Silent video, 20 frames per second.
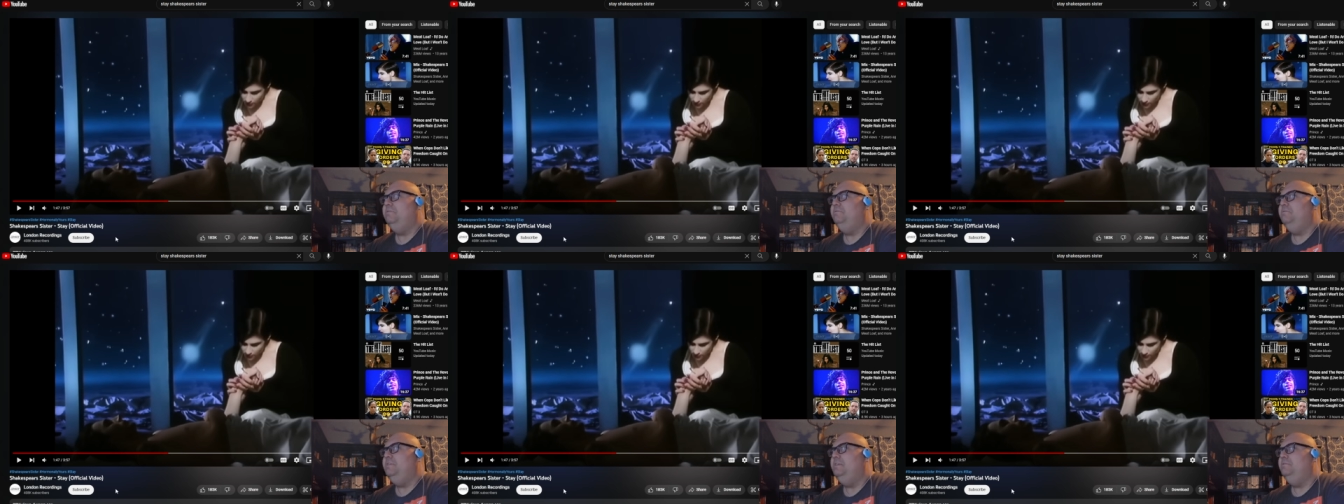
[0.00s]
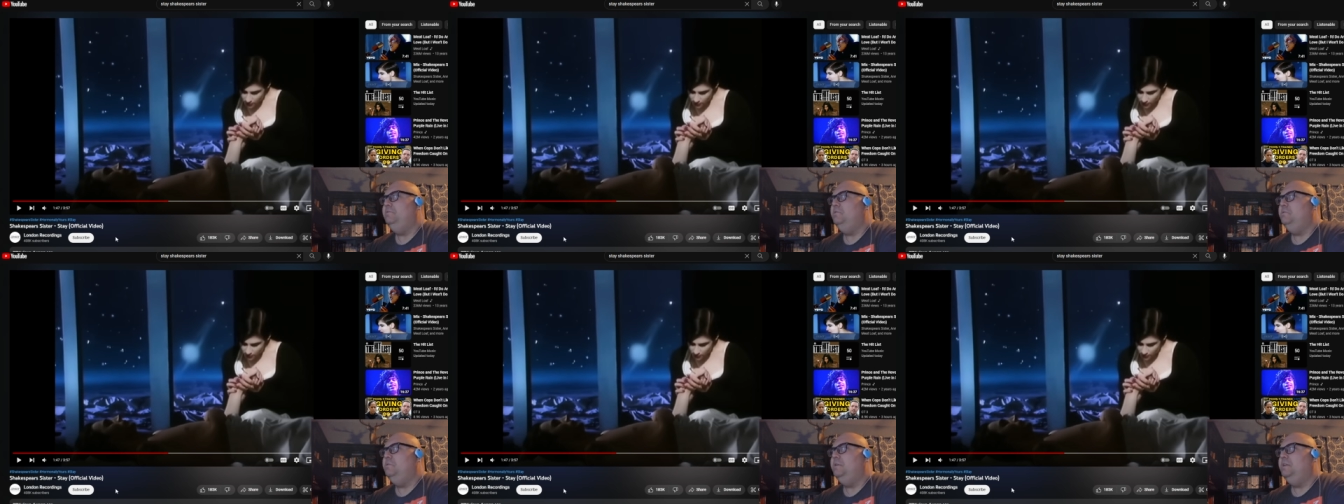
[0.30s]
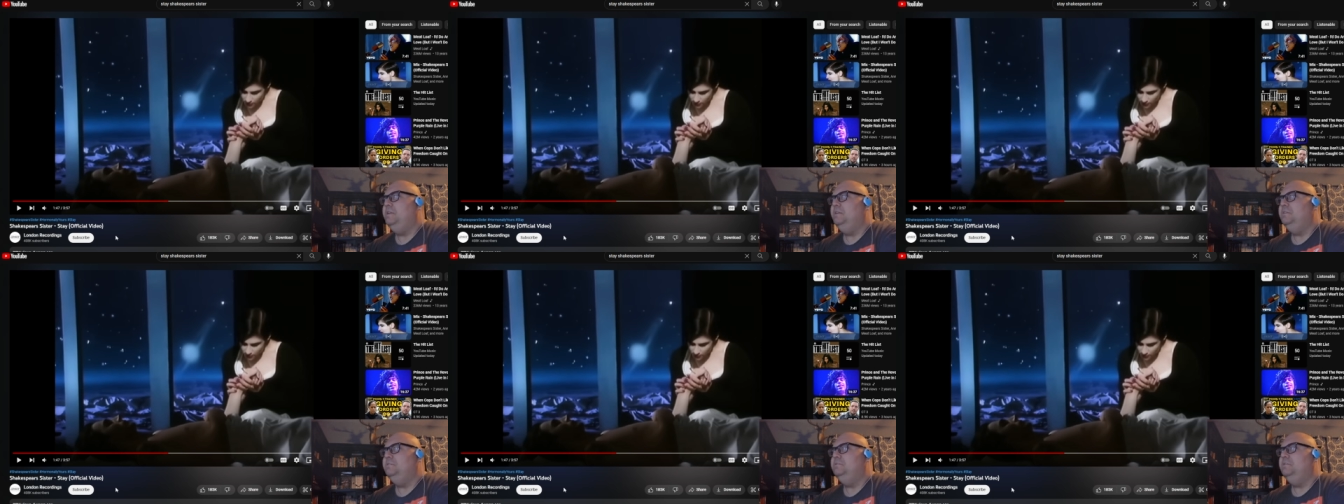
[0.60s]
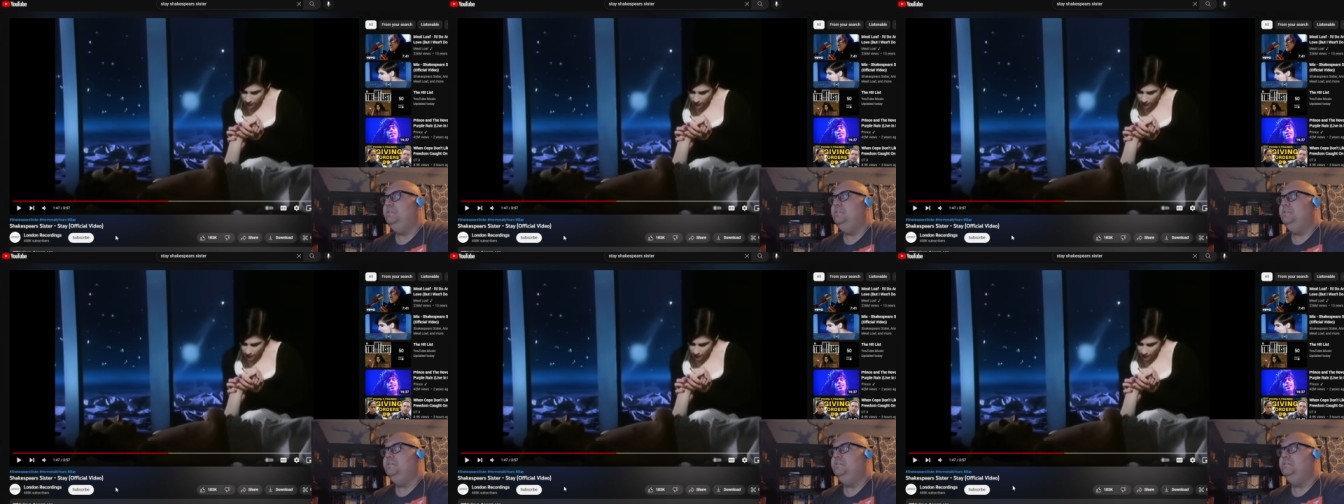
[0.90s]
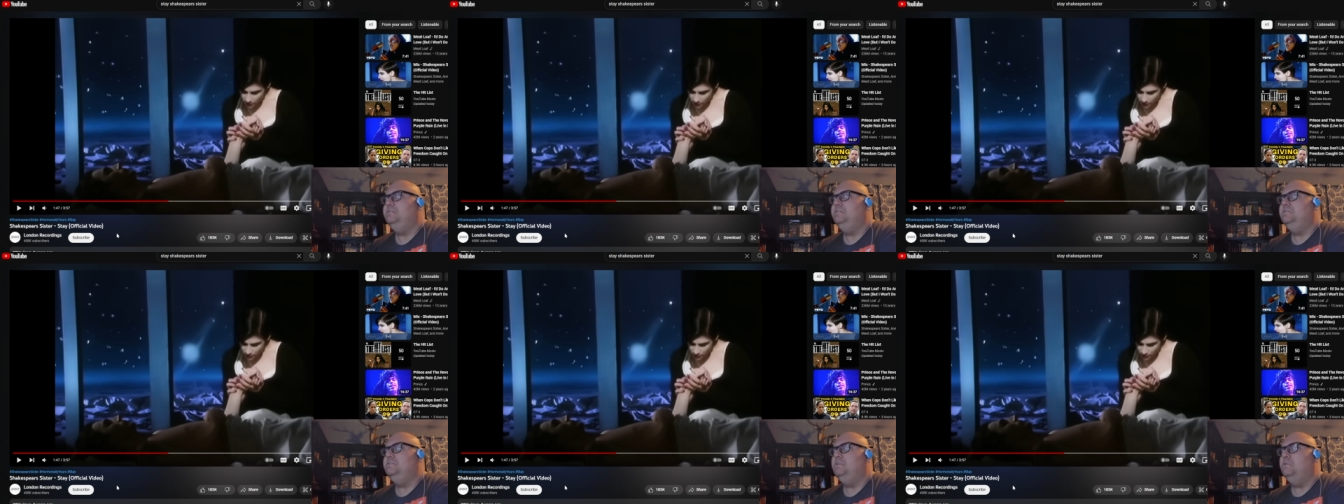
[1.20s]
Vevo account, so I think
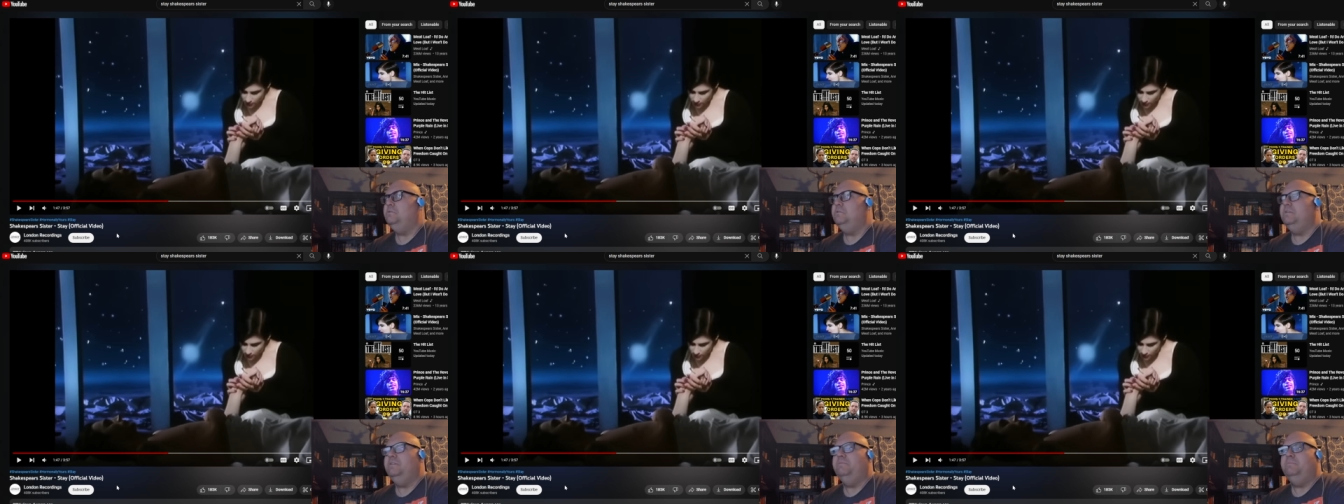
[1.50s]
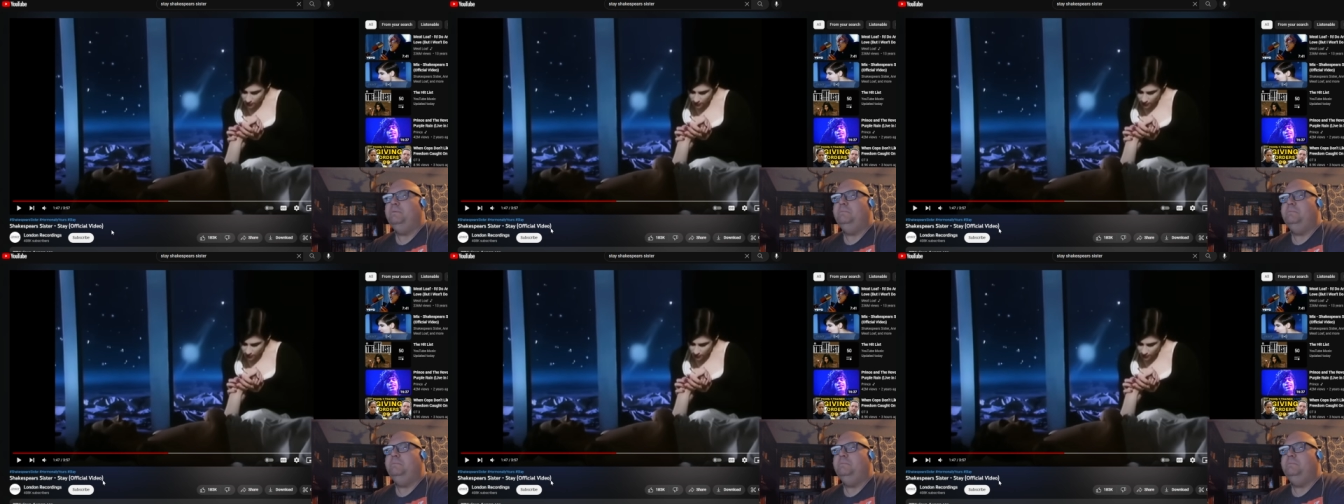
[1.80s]
this is old enough.